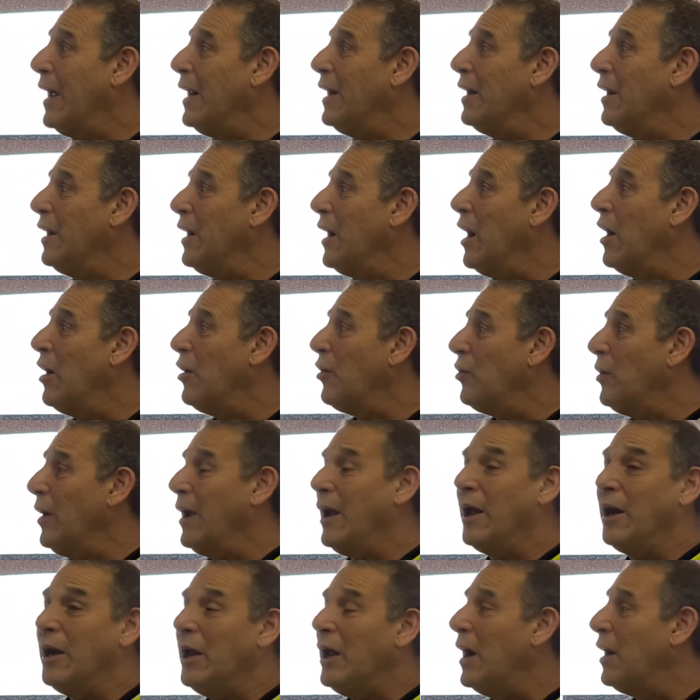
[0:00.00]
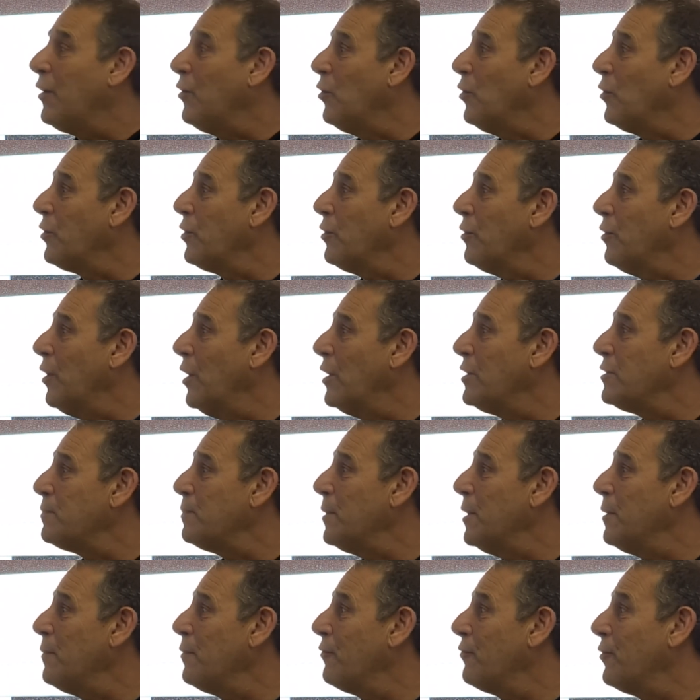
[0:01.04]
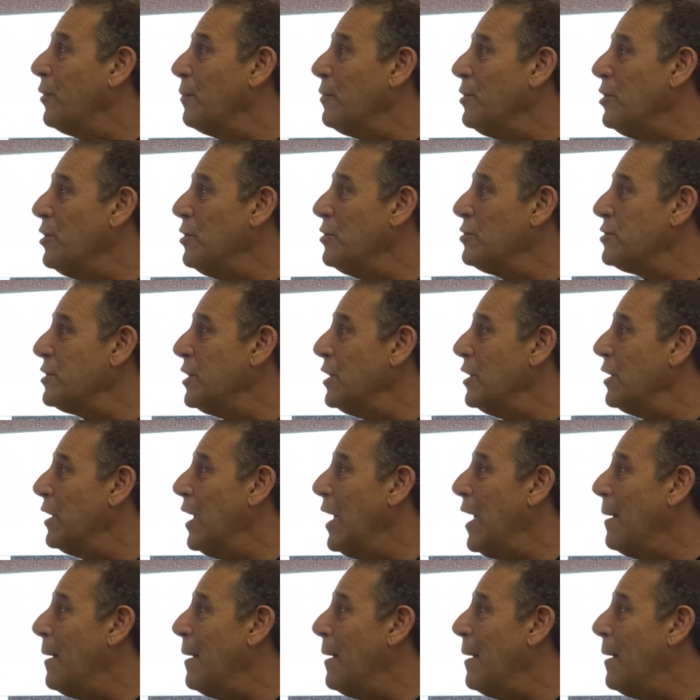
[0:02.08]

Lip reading: any unauthorised people from using it